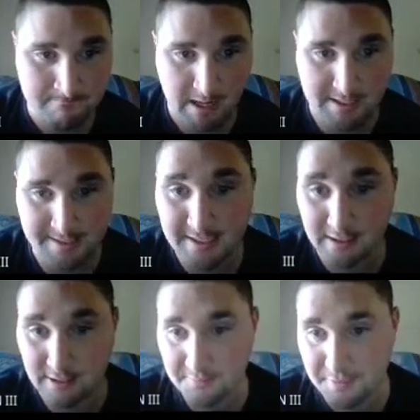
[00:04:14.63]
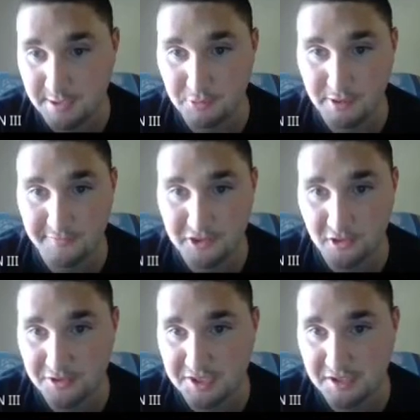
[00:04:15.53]
I see a lot of people have
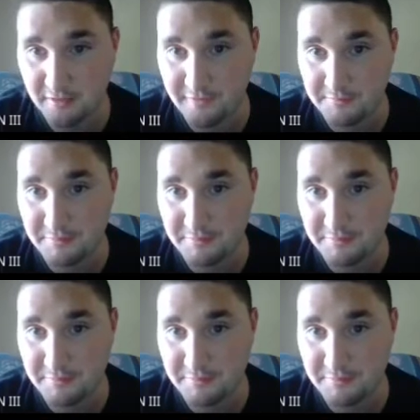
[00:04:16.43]
turned stuff in,